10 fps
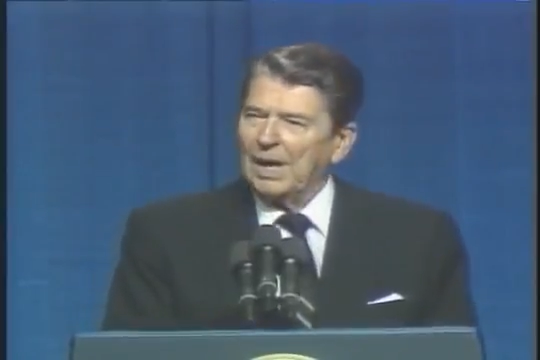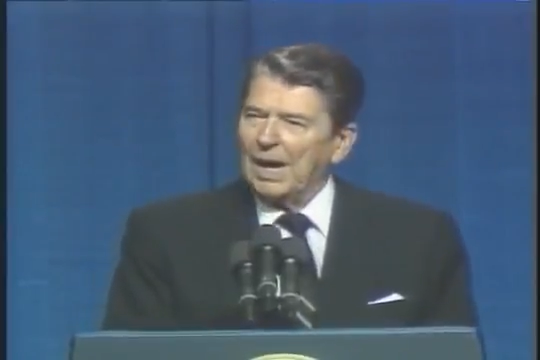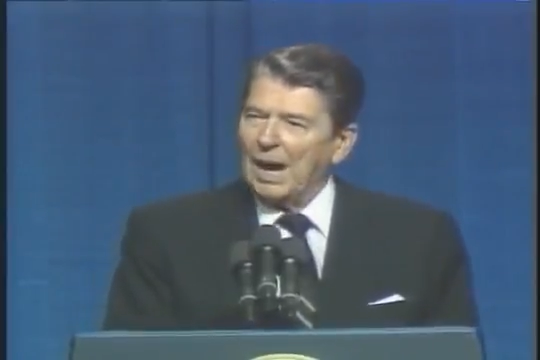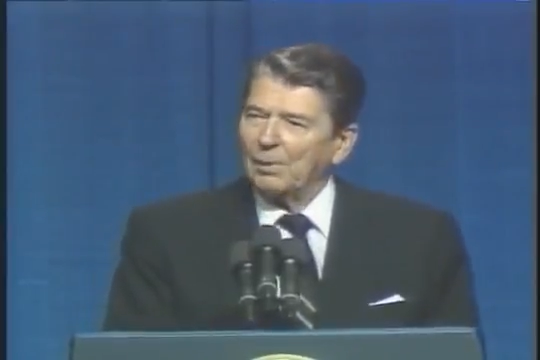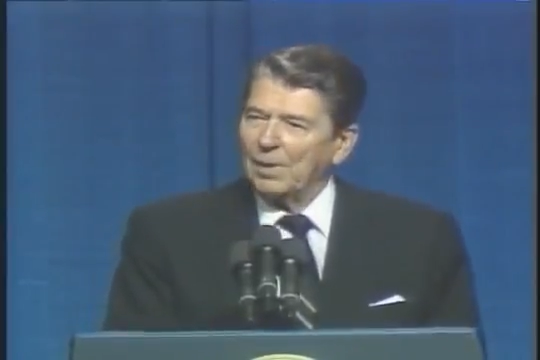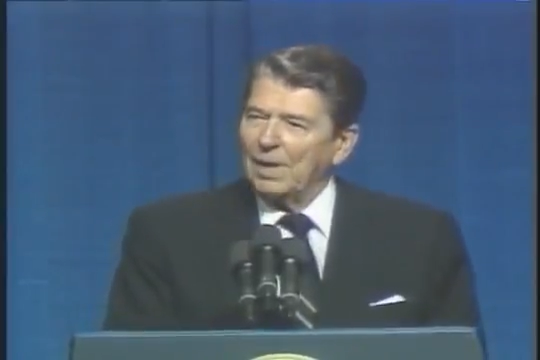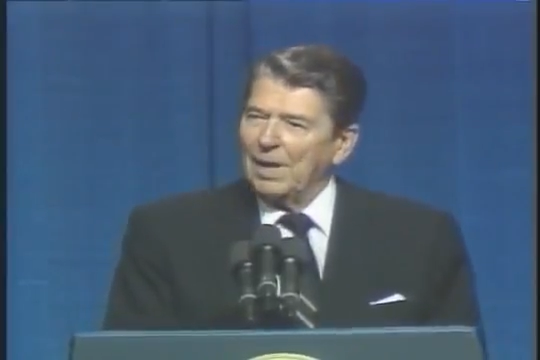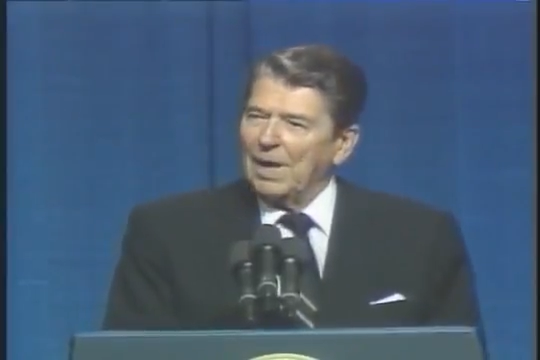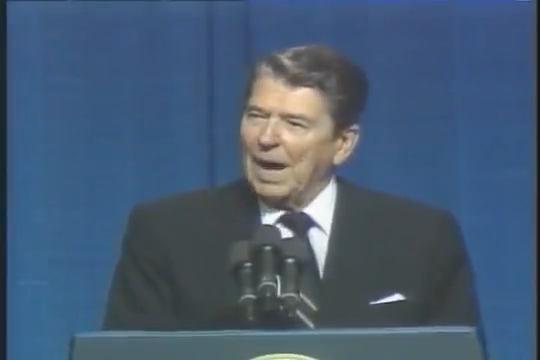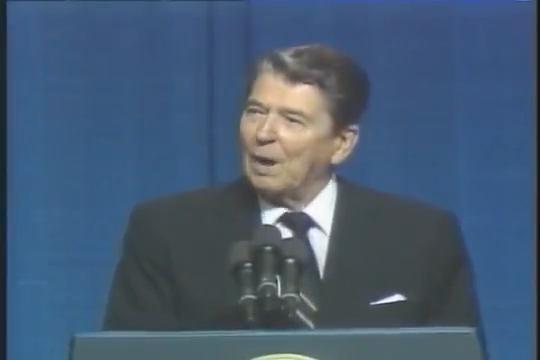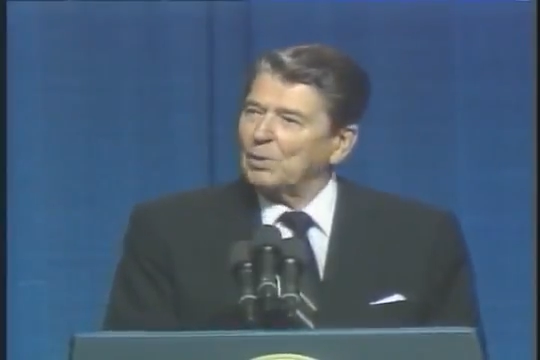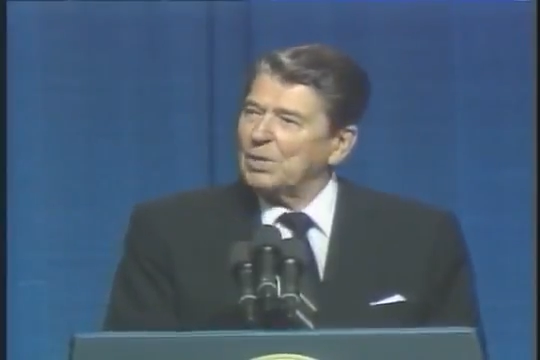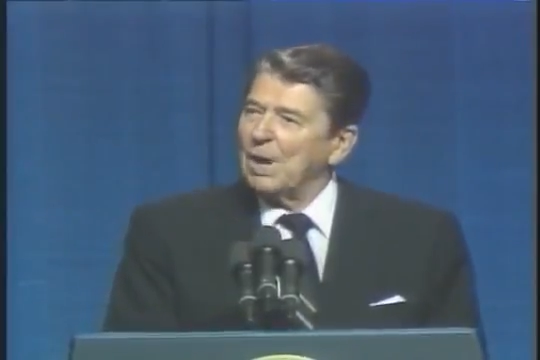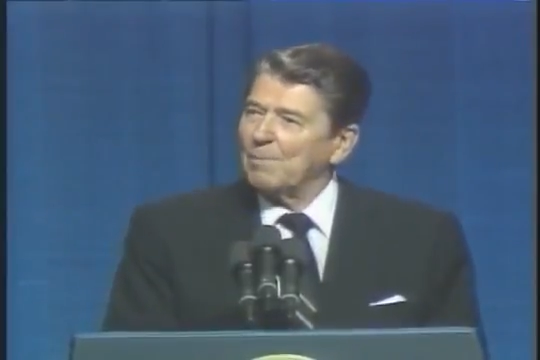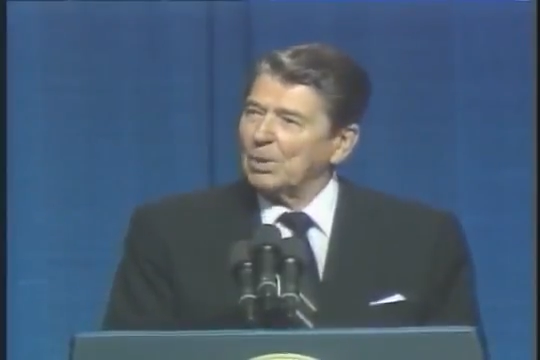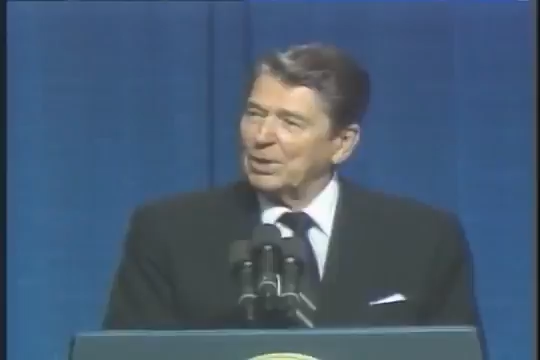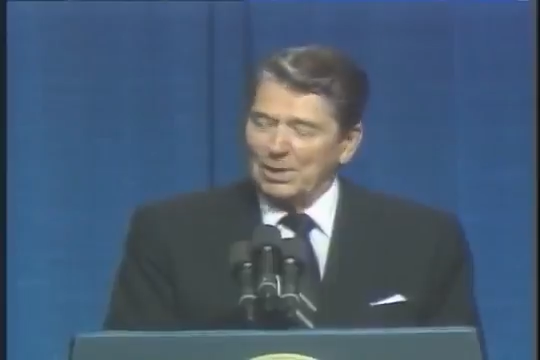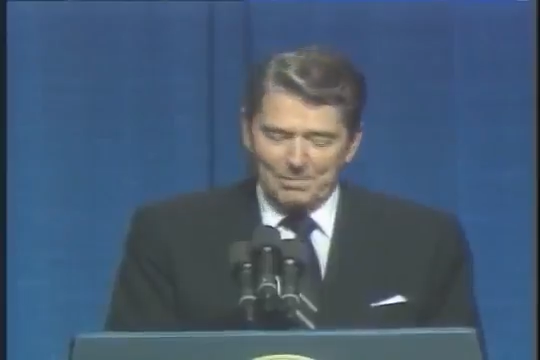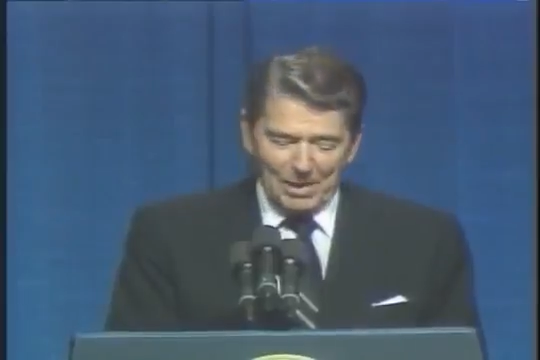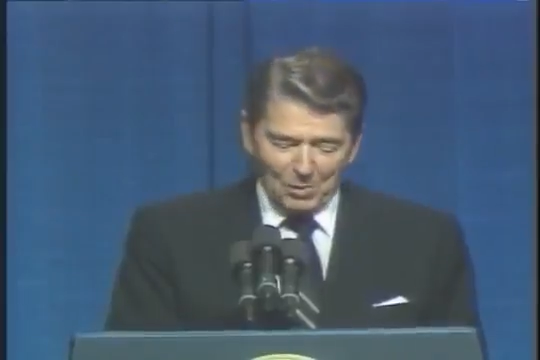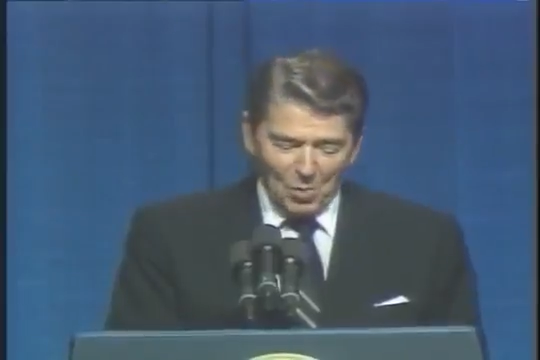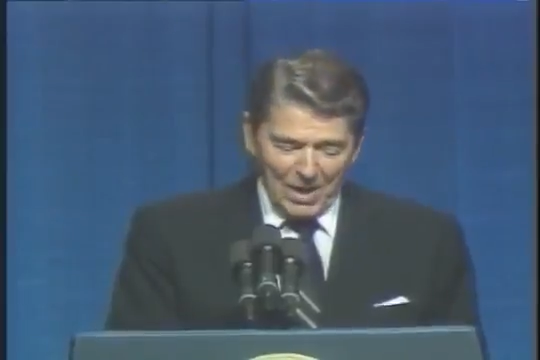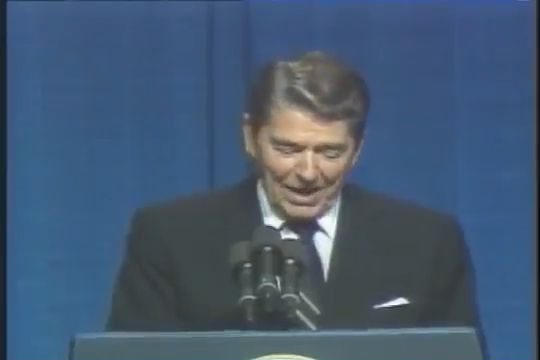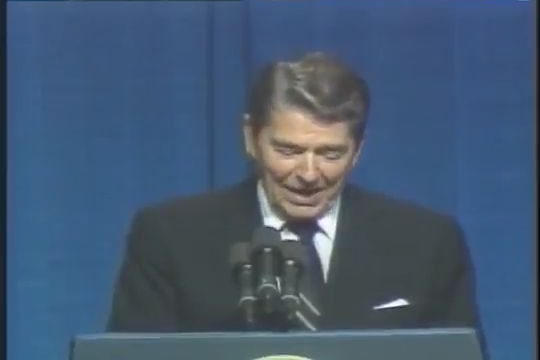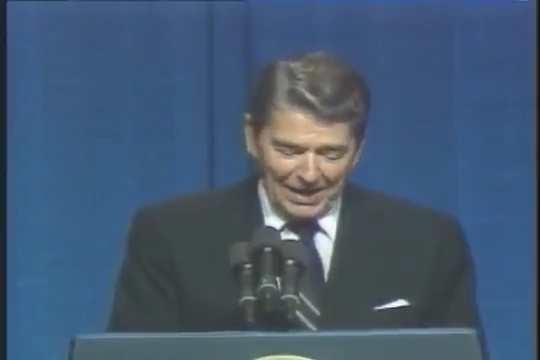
out, outnumbered in a big way.